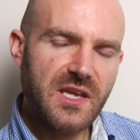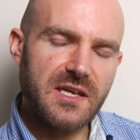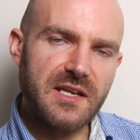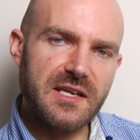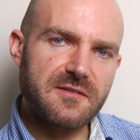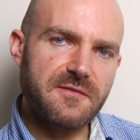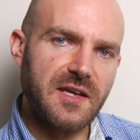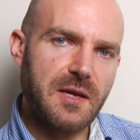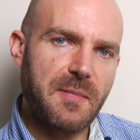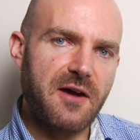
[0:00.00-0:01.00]
you need to
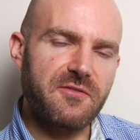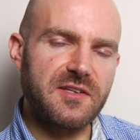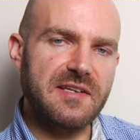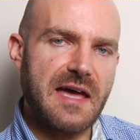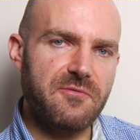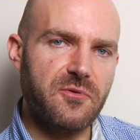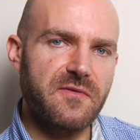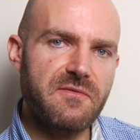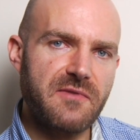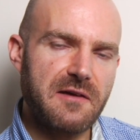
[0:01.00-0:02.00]
think about the depth
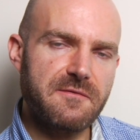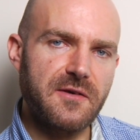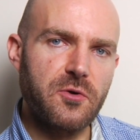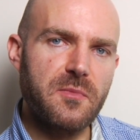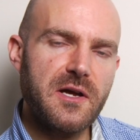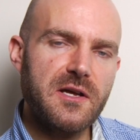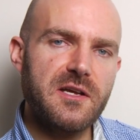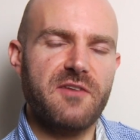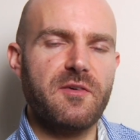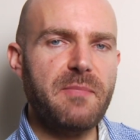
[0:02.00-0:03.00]
within that film,
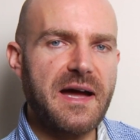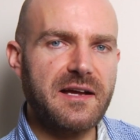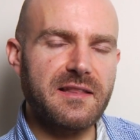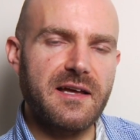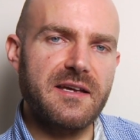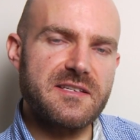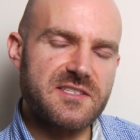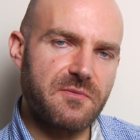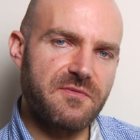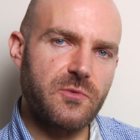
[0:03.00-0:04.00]
and the backlight is
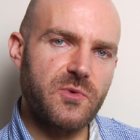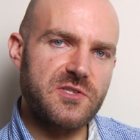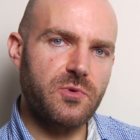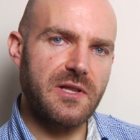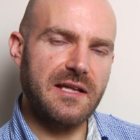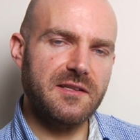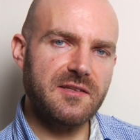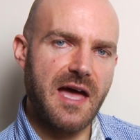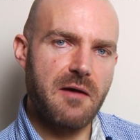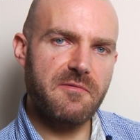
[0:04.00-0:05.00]
something which will add
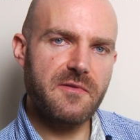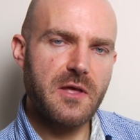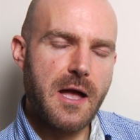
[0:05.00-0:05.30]
depth.